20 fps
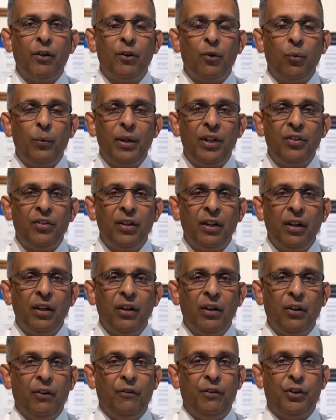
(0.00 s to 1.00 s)
migrant
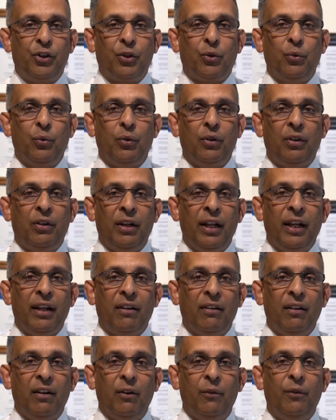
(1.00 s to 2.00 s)
visa, which
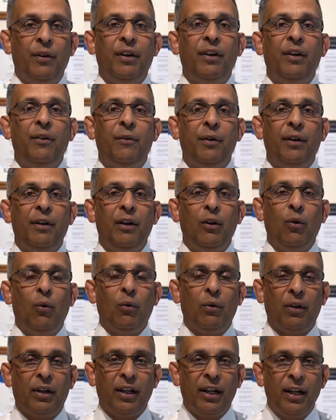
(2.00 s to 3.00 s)
could take a
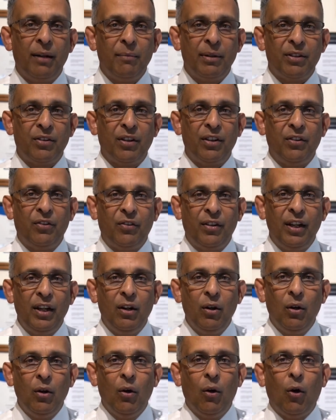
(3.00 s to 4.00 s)
very long time, as
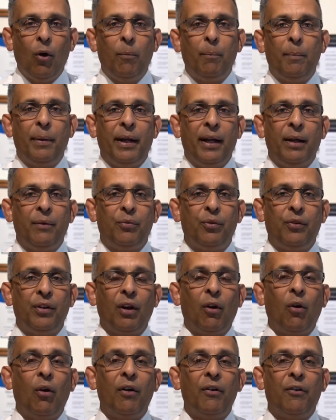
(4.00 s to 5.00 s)
I said, or
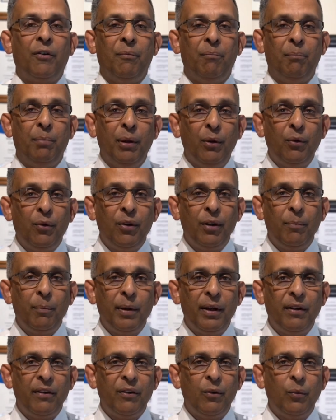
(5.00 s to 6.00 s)
perhaps the
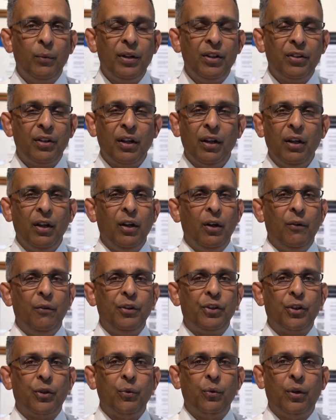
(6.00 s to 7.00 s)
contributory parent
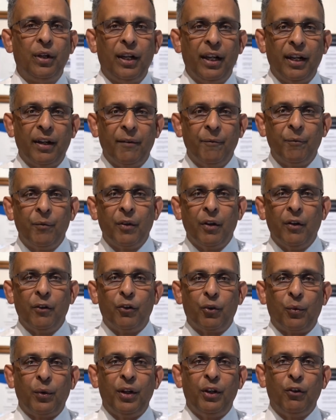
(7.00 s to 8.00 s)
visa, which could
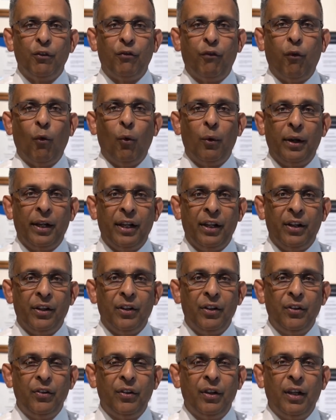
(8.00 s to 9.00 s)
take 3 to
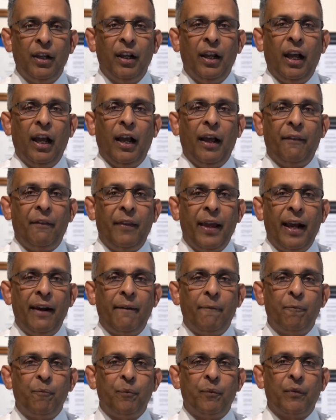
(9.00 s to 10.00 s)
4 years,
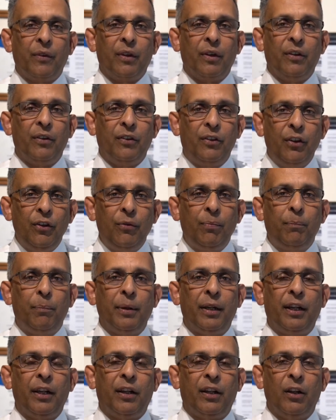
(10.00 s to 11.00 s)
that
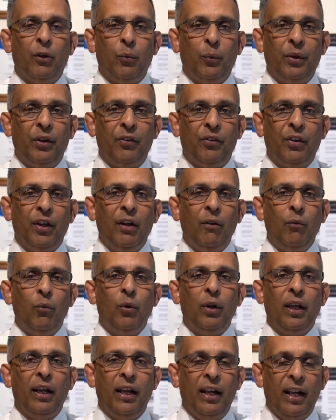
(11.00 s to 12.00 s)
this particular
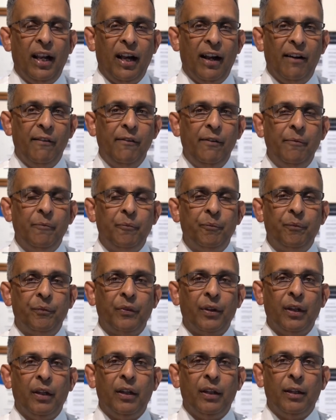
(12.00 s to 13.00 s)
visa would
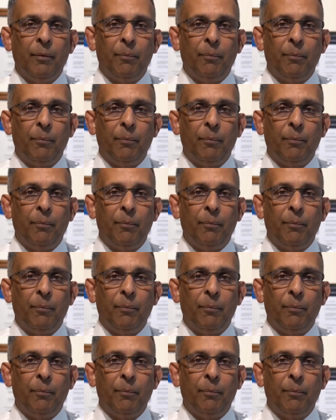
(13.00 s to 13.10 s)
allow